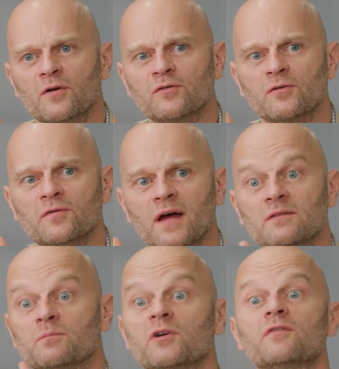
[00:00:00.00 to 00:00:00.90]

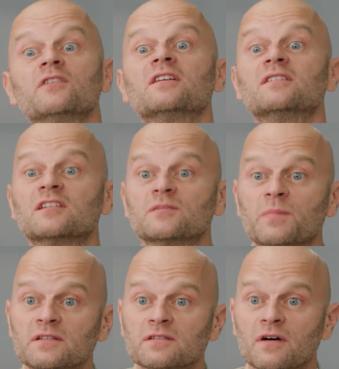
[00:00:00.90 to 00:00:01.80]
at the
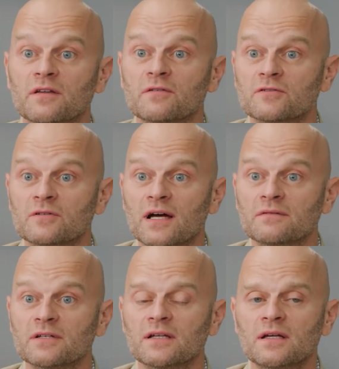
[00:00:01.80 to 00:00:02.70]
expense of others who
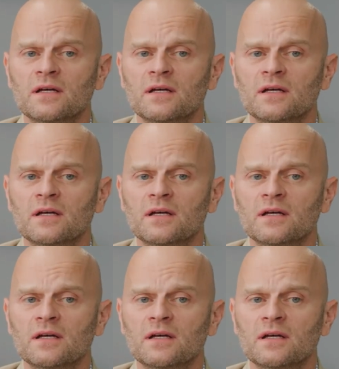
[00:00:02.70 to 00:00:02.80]
haven't?